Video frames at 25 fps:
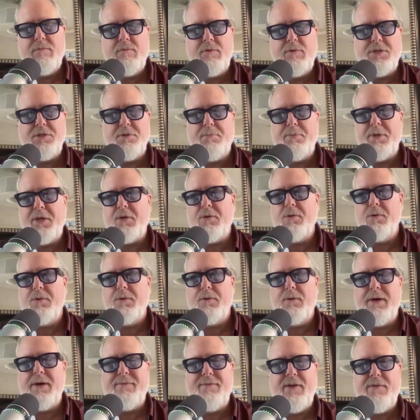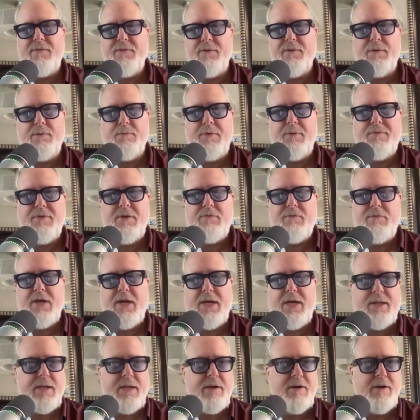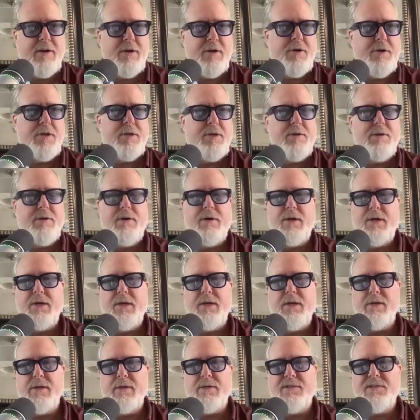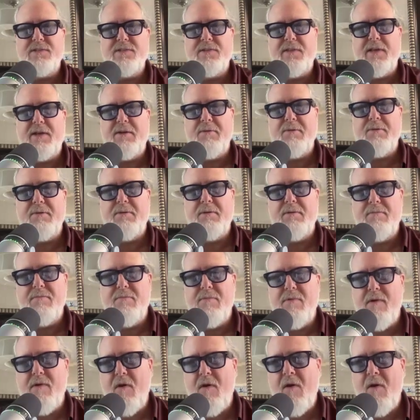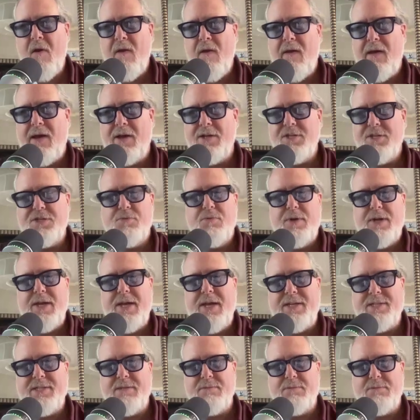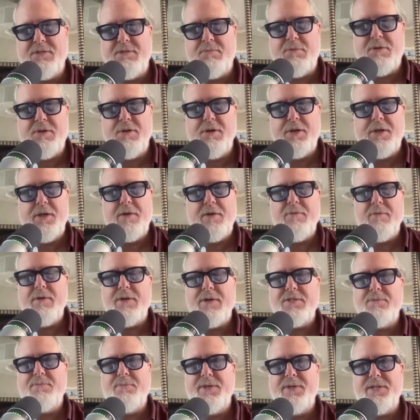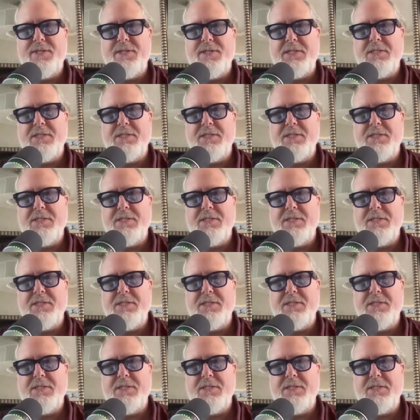Which will be cool. We've never had Garrett on here, so I just want to ask him some cooking recipes.